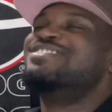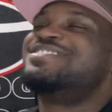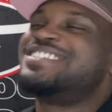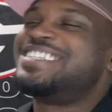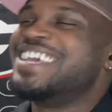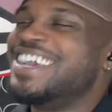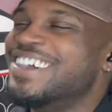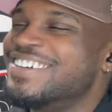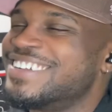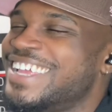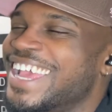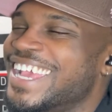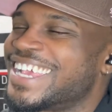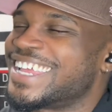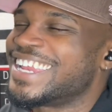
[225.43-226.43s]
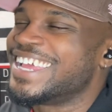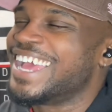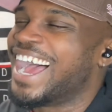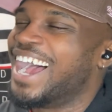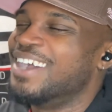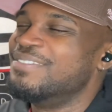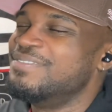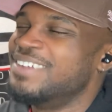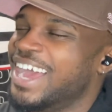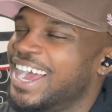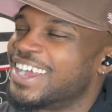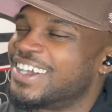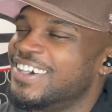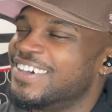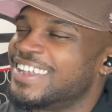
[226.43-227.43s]
still kicking it, I'm
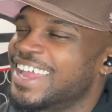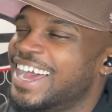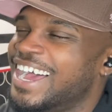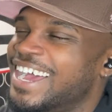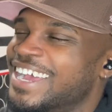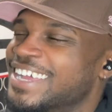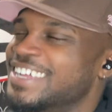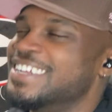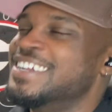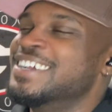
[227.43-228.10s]
not gonna lie.